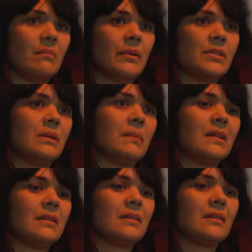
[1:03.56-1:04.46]

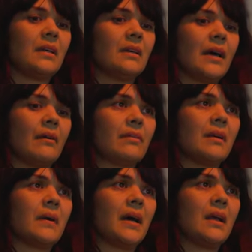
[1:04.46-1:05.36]
embodiment in a healthy
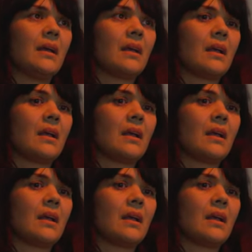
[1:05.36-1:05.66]
way,